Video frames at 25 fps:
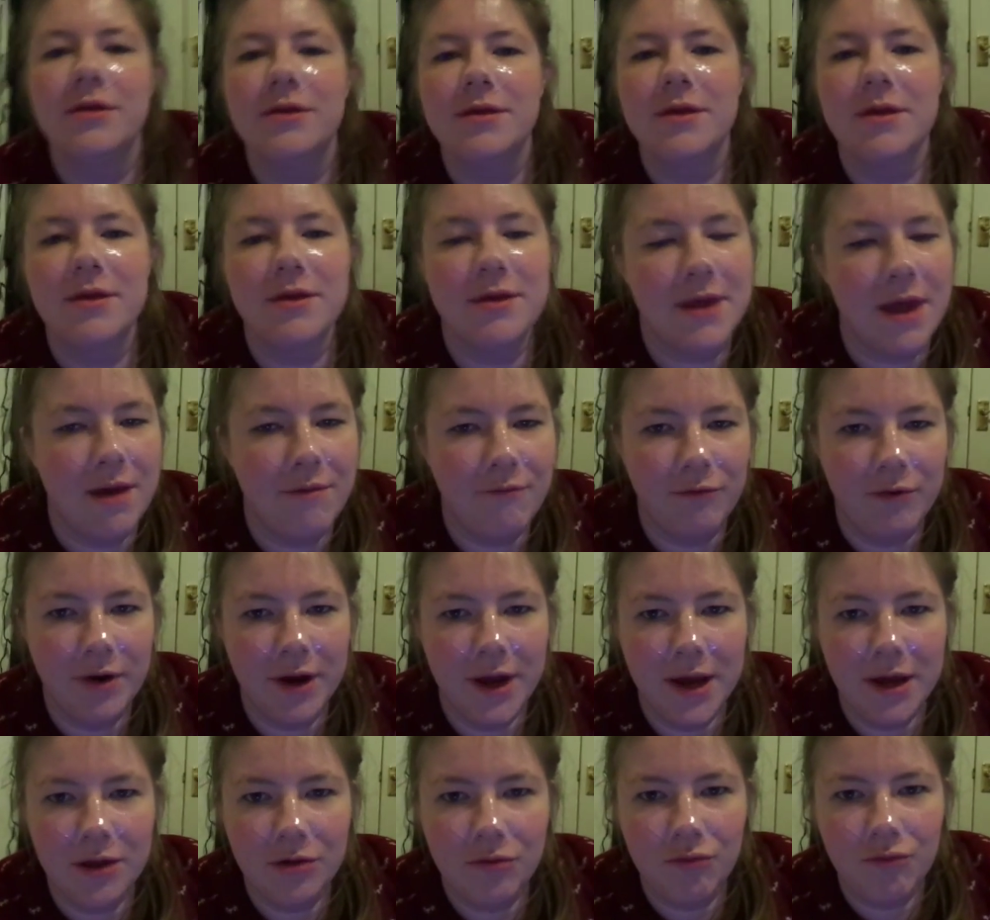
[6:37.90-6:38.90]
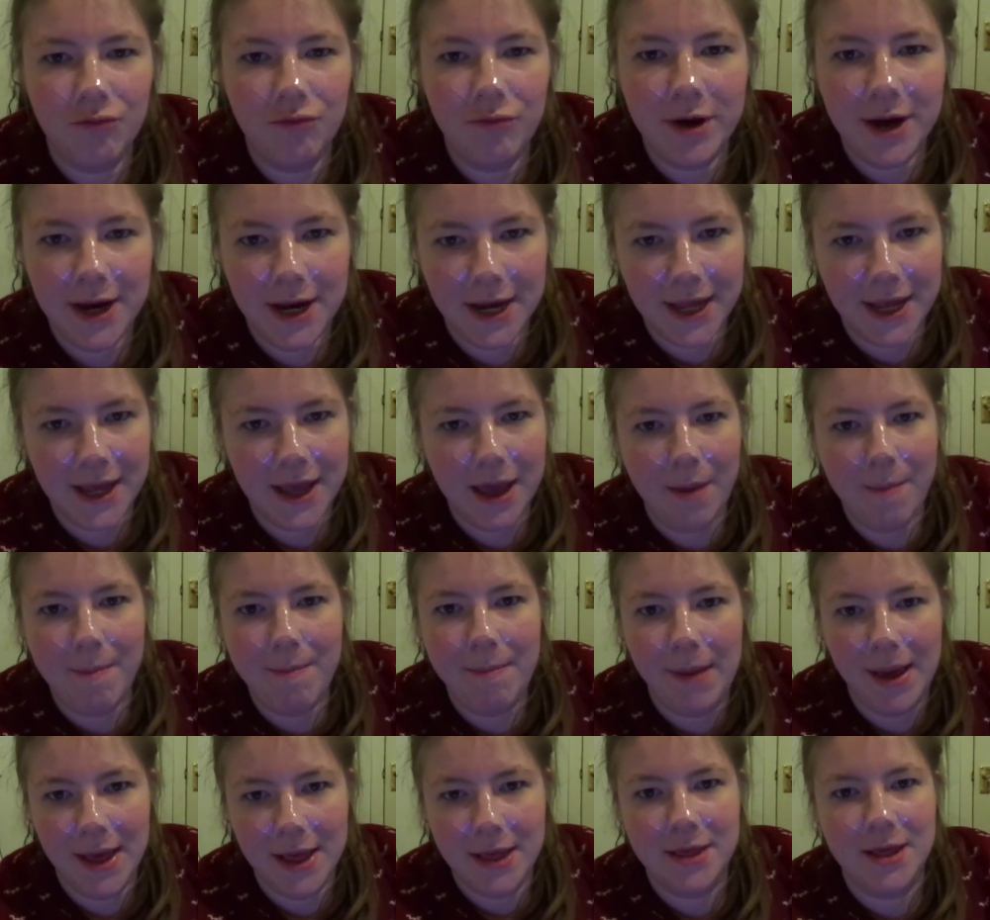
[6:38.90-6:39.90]
So step three is really
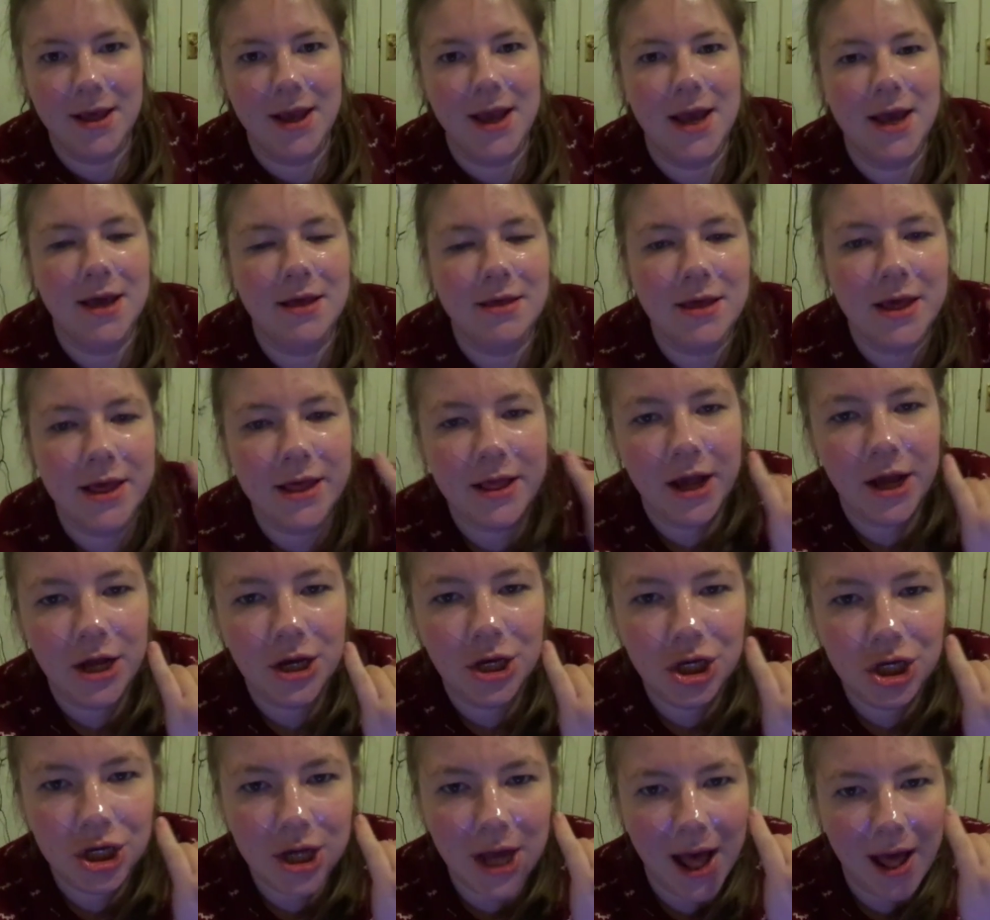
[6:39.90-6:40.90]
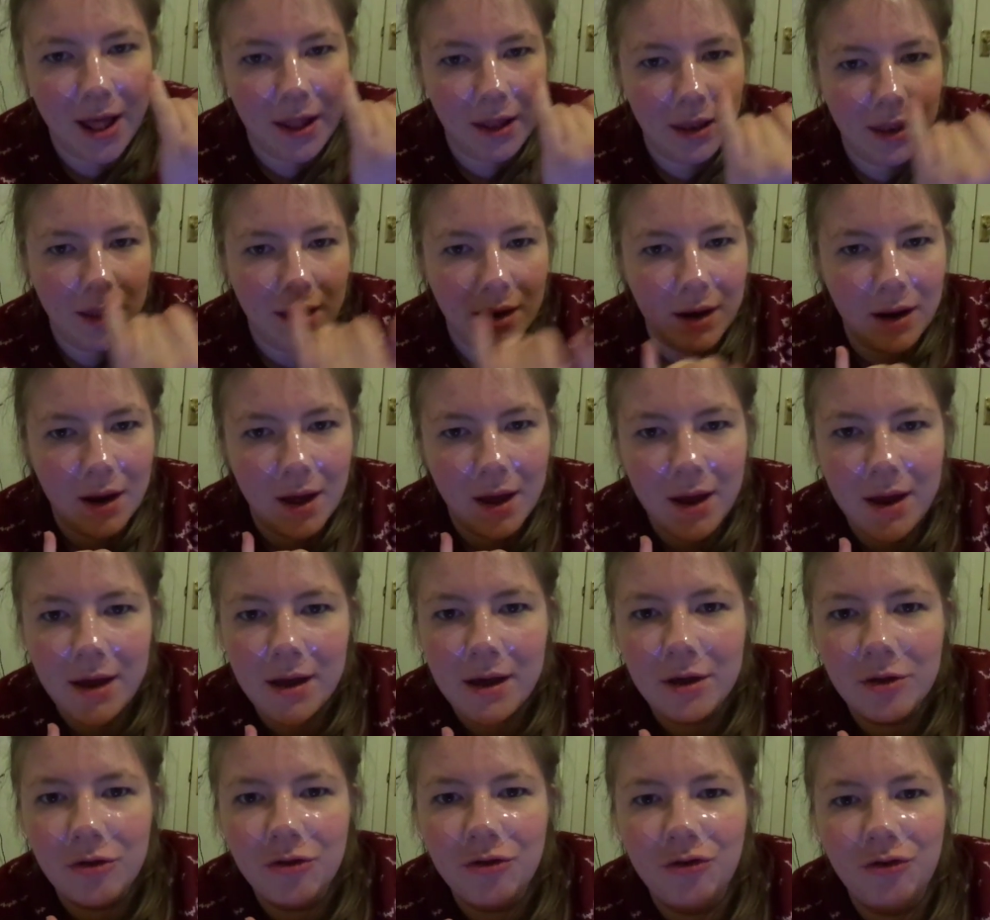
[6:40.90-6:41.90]
messy. It's this like gel
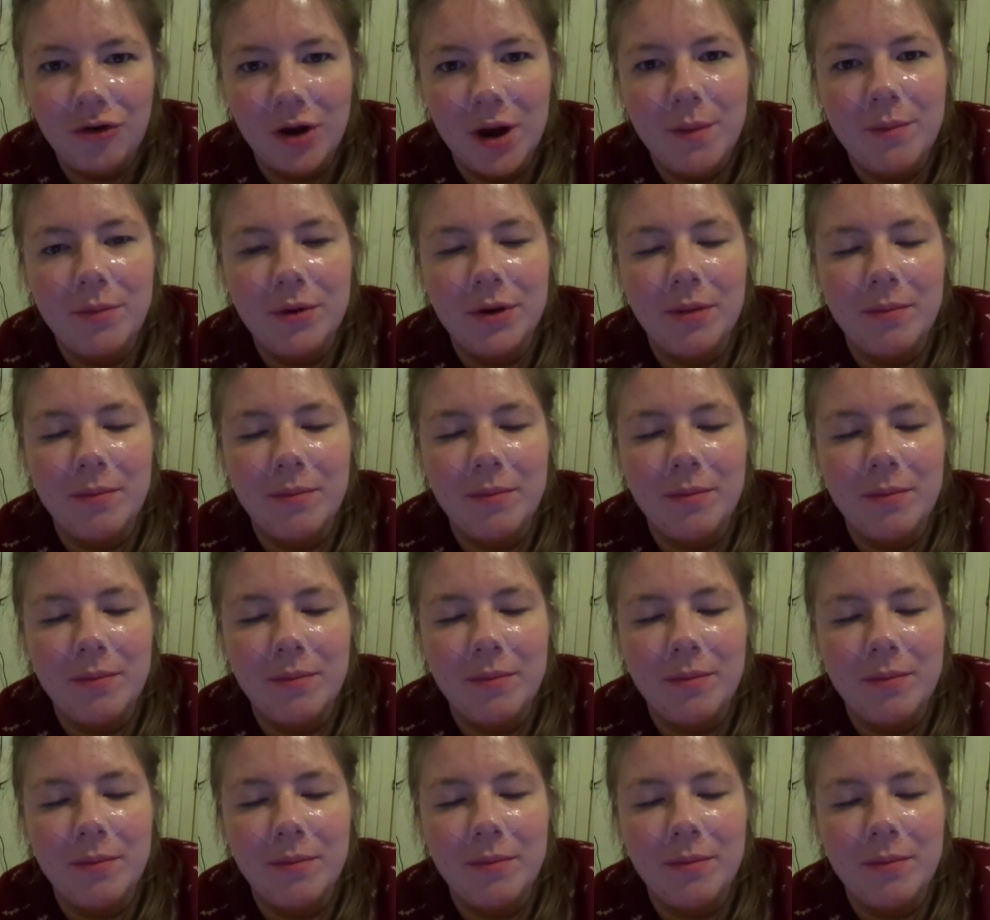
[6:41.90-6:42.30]
like strip.